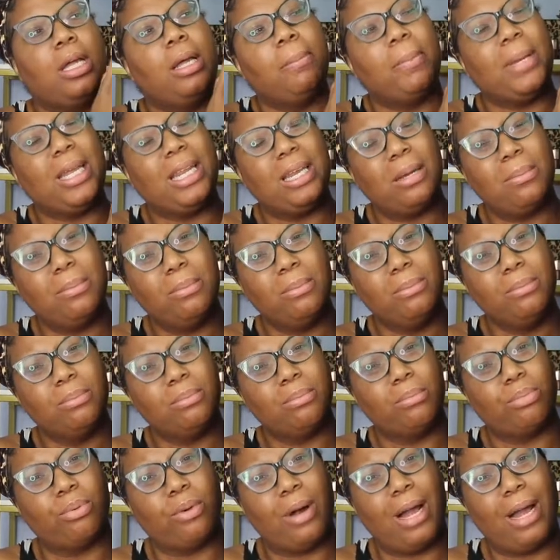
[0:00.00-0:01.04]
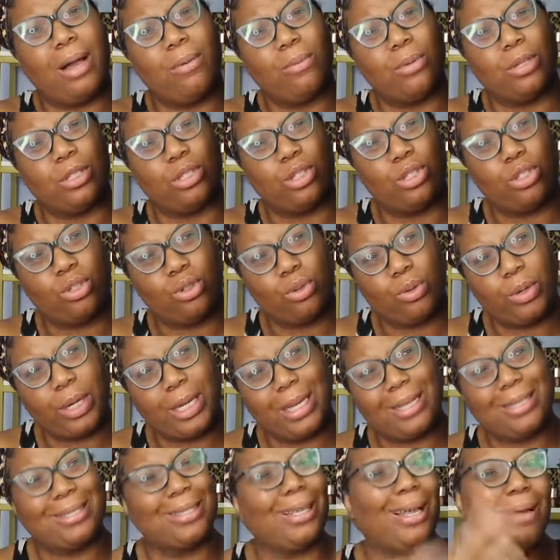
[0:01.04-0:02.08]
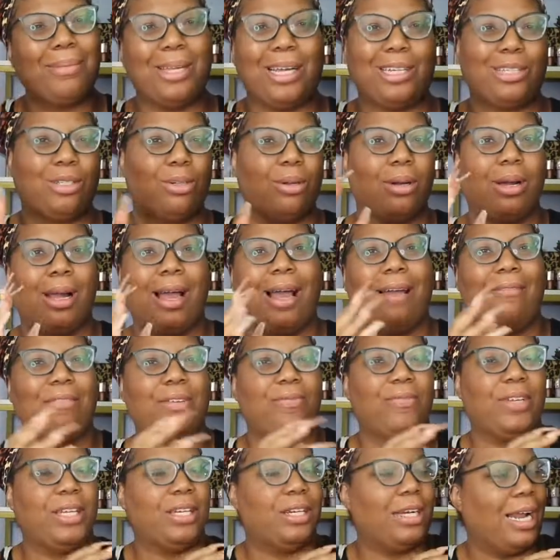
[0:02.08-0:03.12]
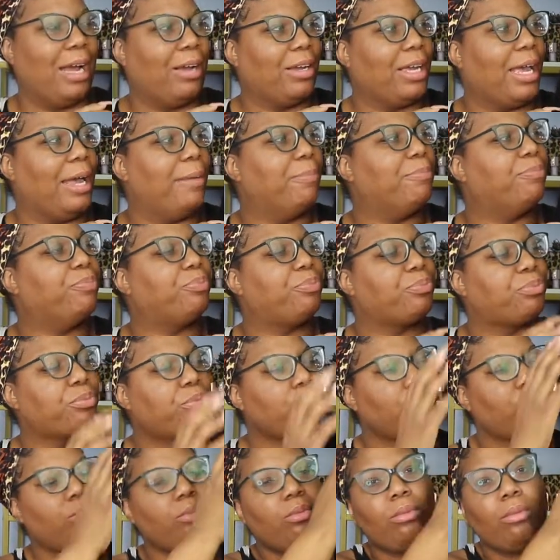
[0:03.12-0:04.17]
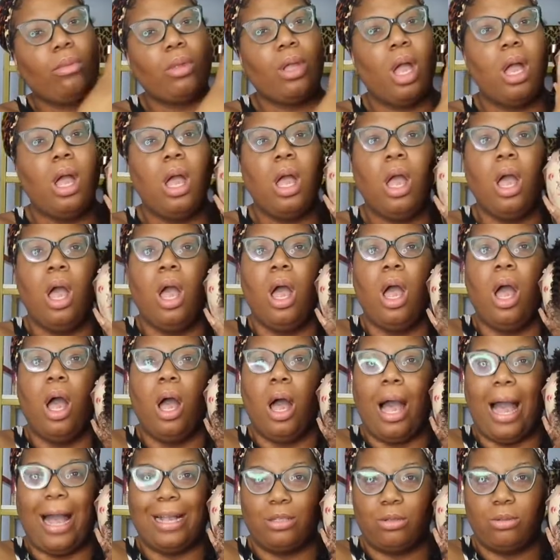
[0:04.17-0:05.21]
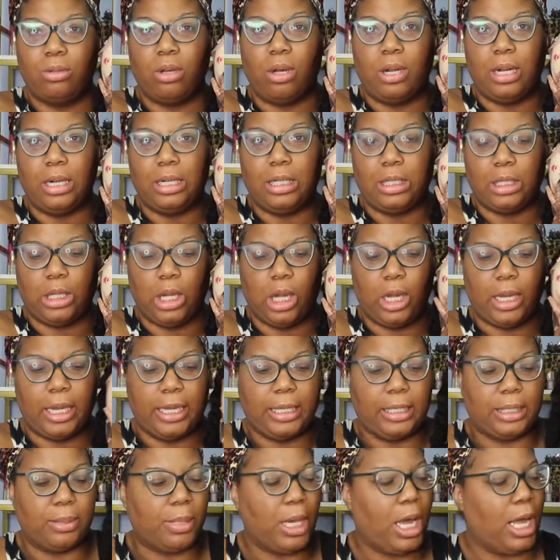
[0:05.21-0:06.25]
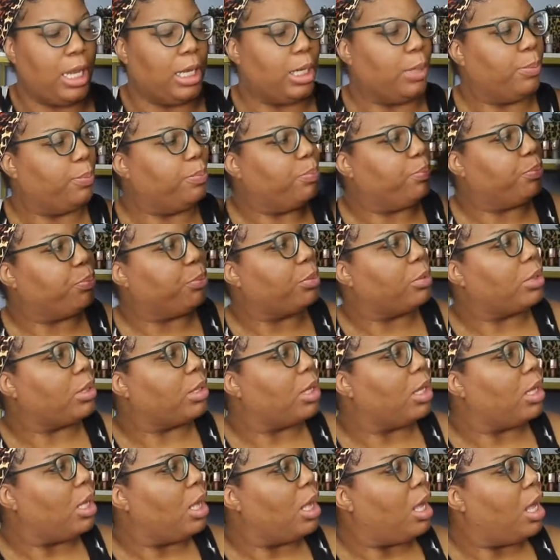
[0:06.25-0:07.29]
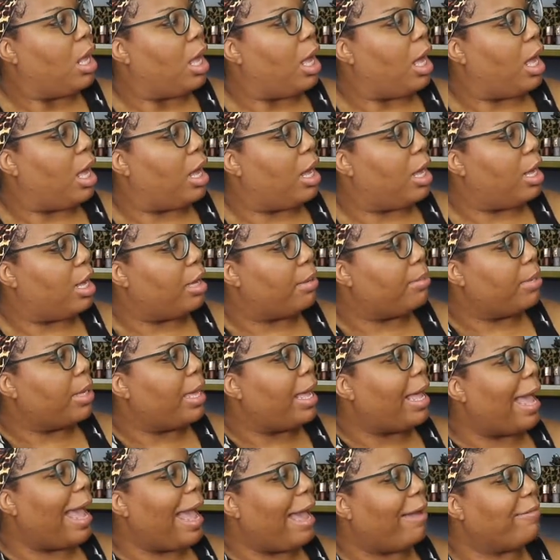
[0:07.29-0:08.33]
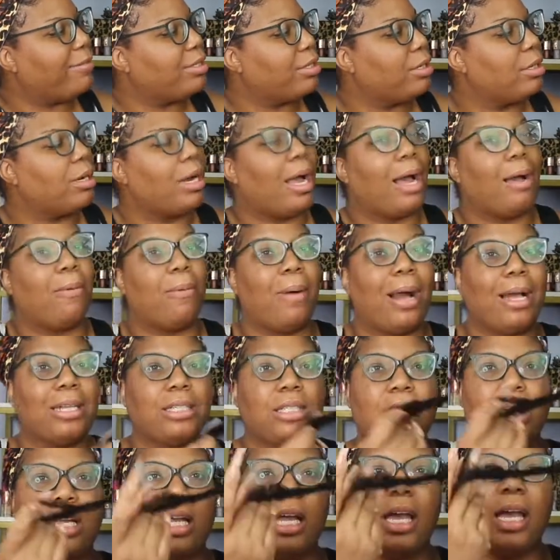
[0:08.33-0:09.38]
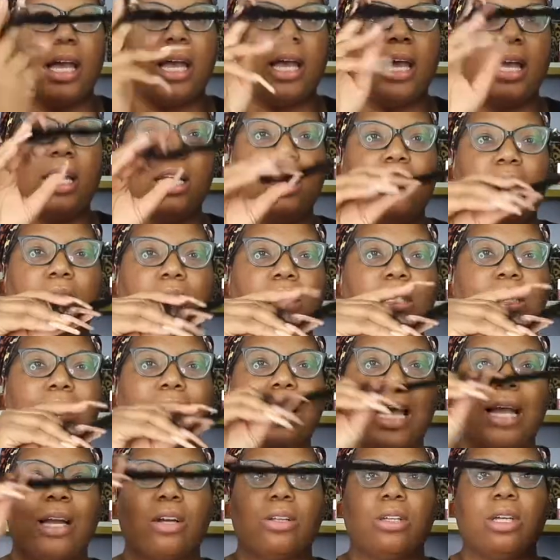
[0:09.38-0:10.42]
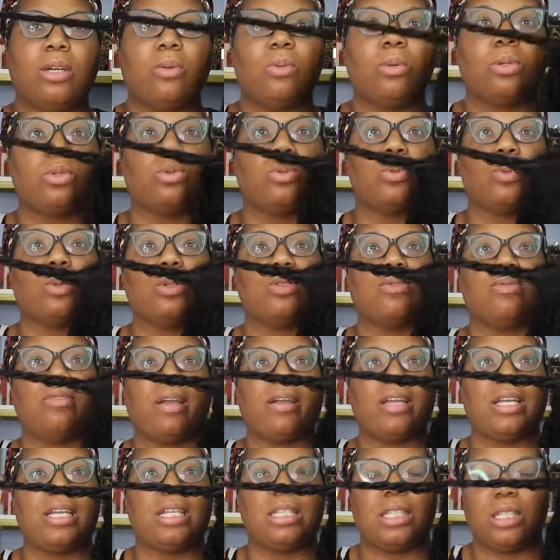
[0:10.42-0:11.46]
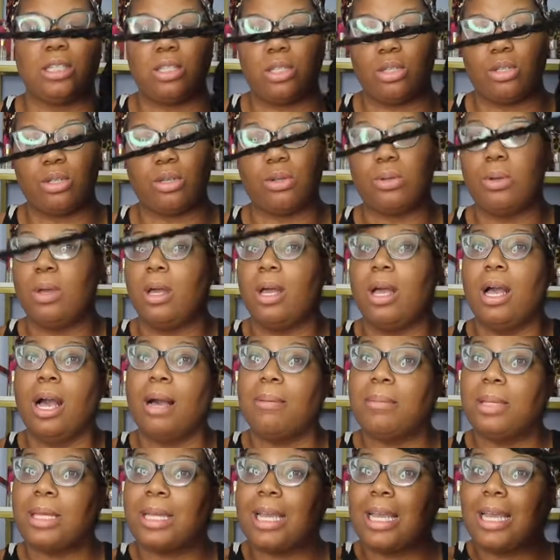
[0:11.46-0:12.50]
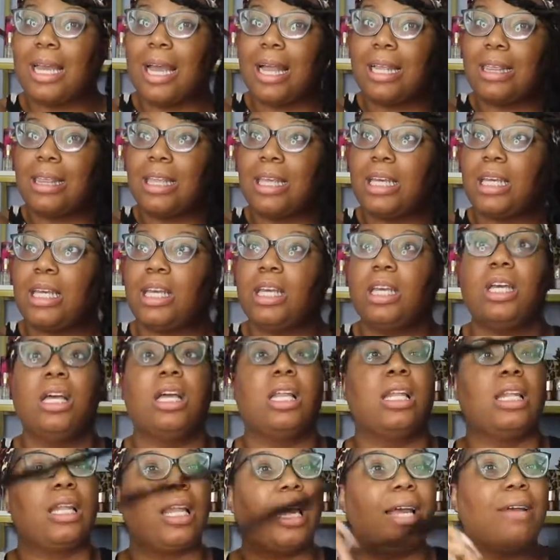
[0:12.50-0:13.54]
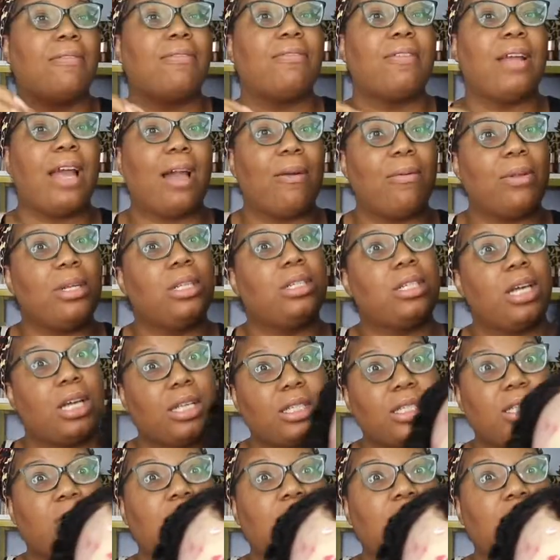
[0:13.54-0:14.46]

medium brown with streaks. I'm not sure, I haven't figured it out yet. I do know that it's gonna get some color. After I washed it and detangled it, which was very easy to do, I'm looking at the length now, and it does